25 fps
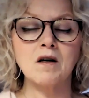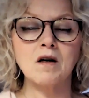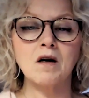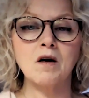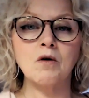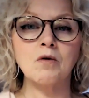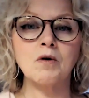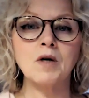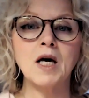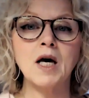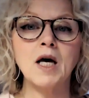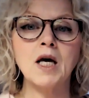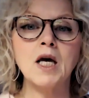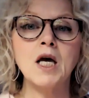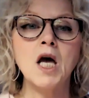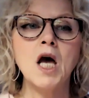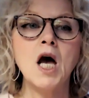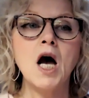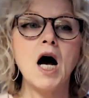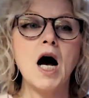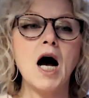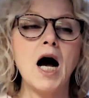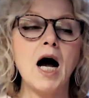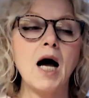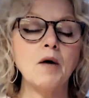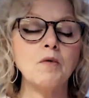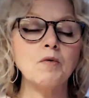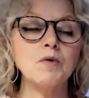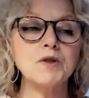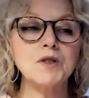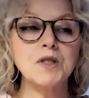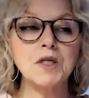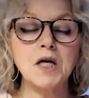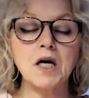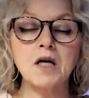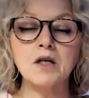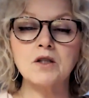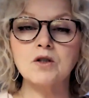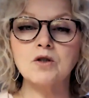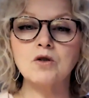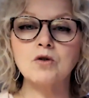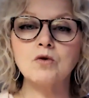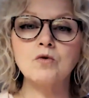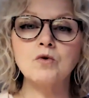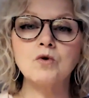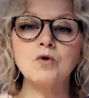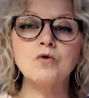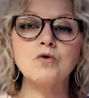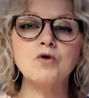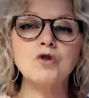Okay. I will tell you,
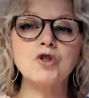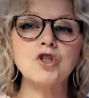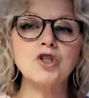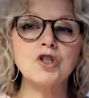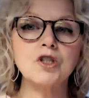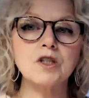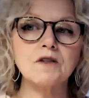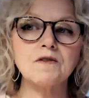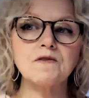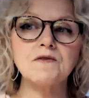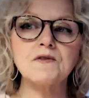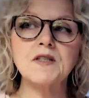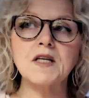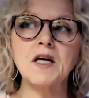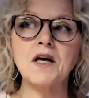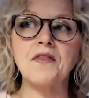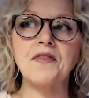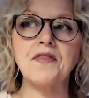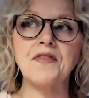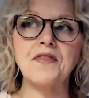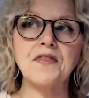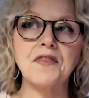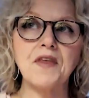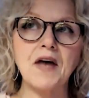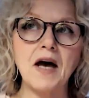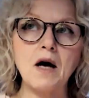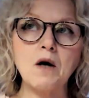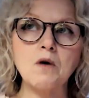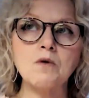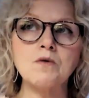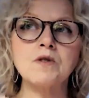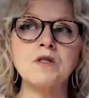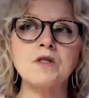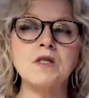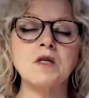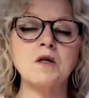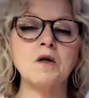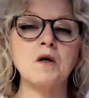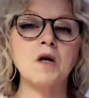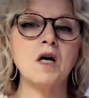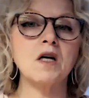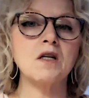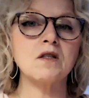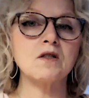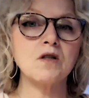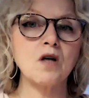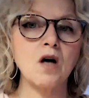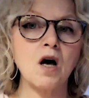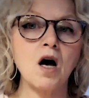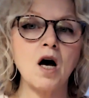you shift 1,000
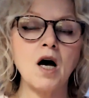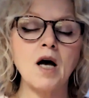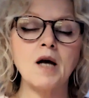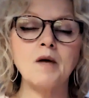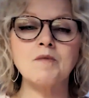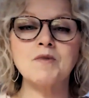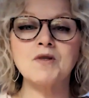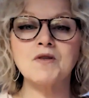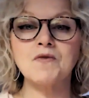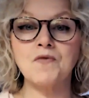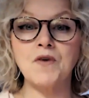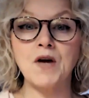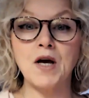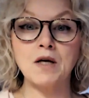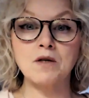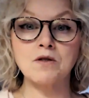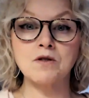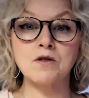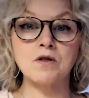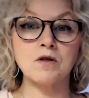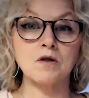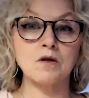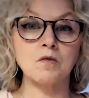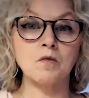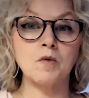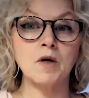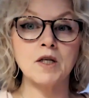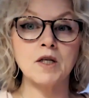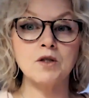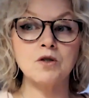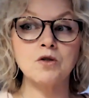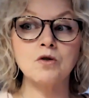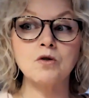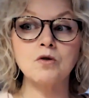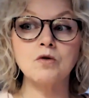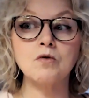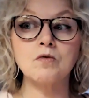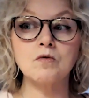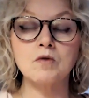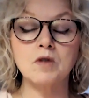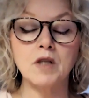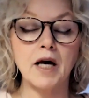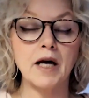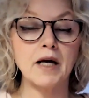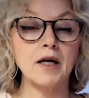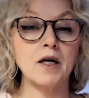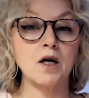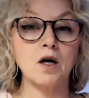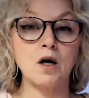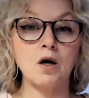times faster when you
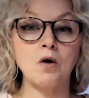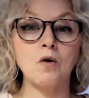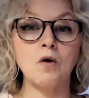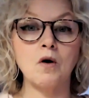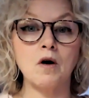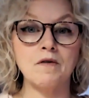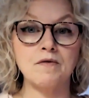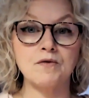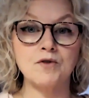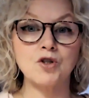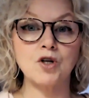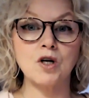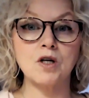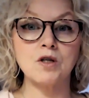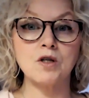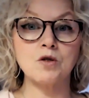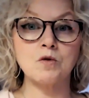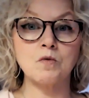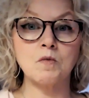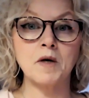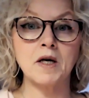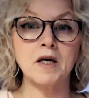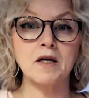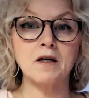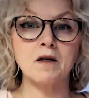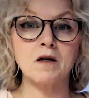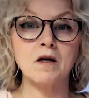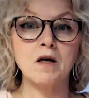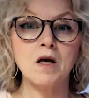let go of judgment.